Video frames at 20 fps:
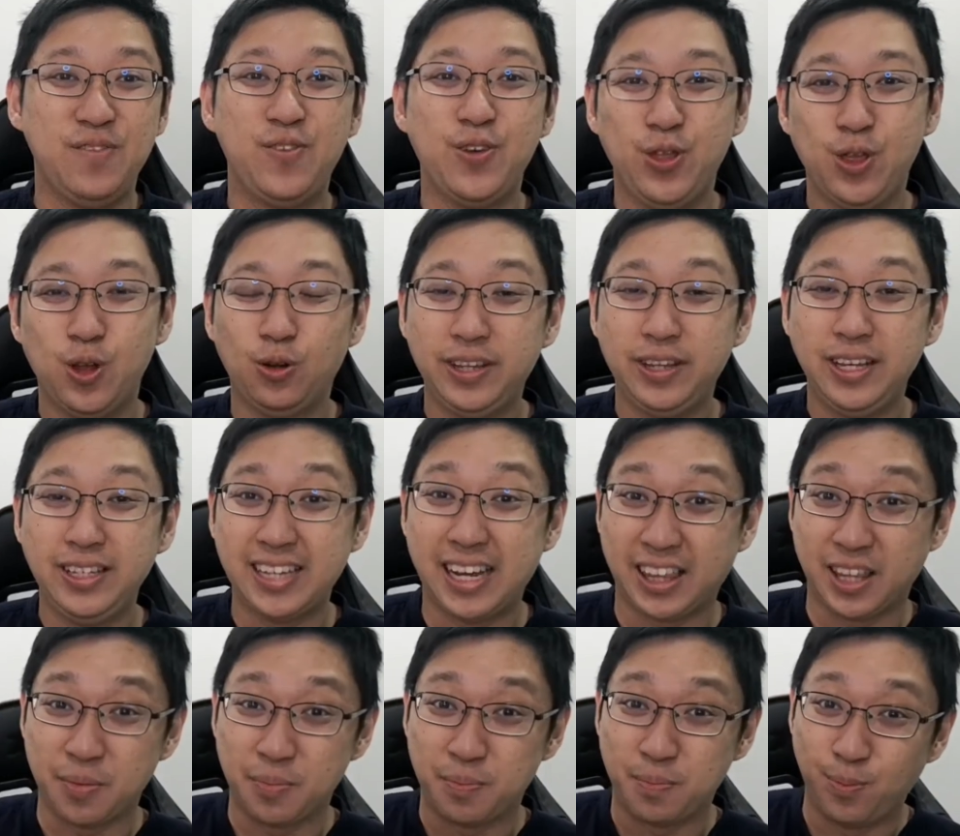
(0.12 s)
If you notice
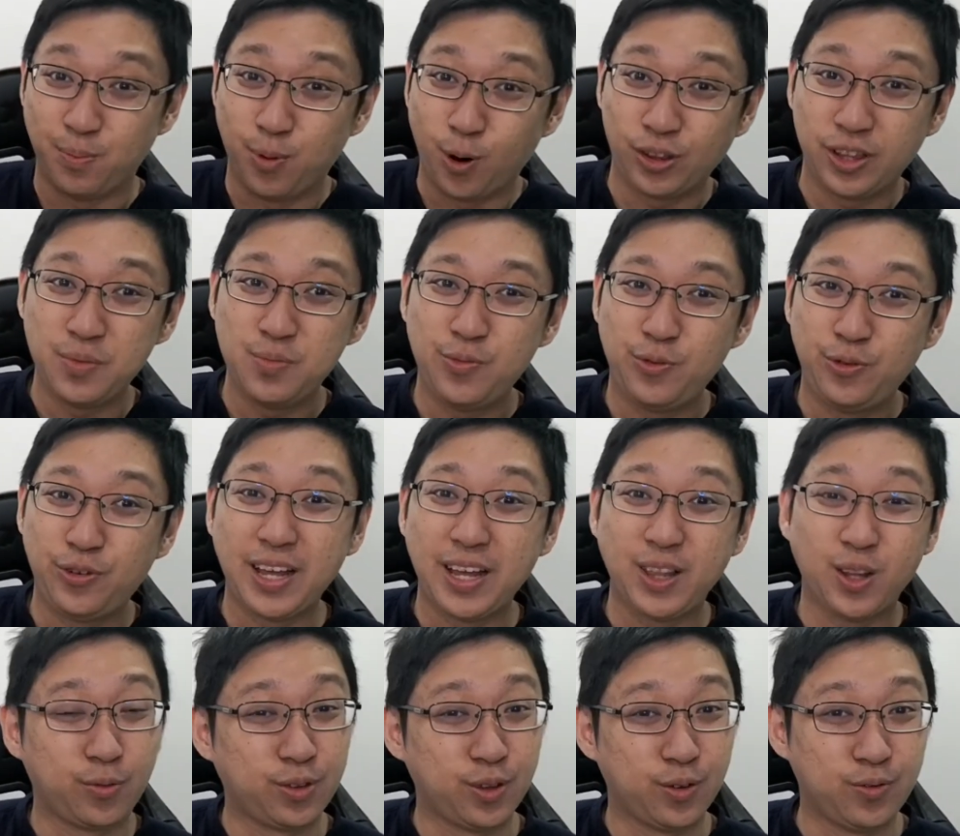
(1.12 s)
at the bottom
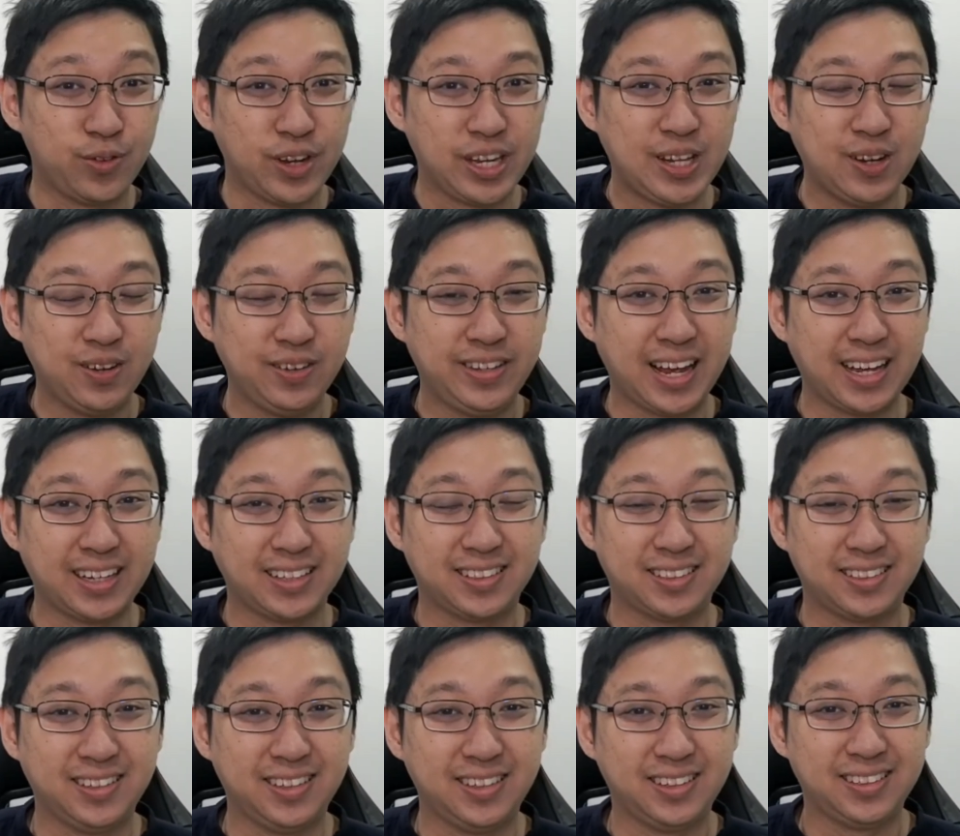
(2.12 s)
right of the video, there's
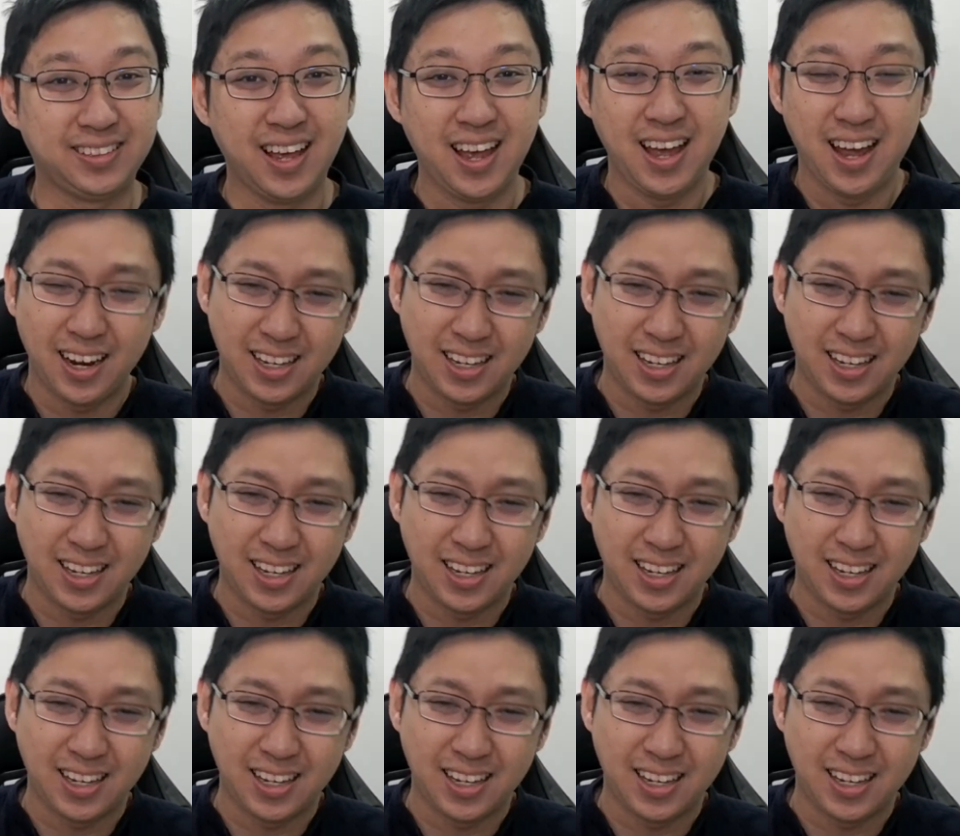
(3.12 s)
this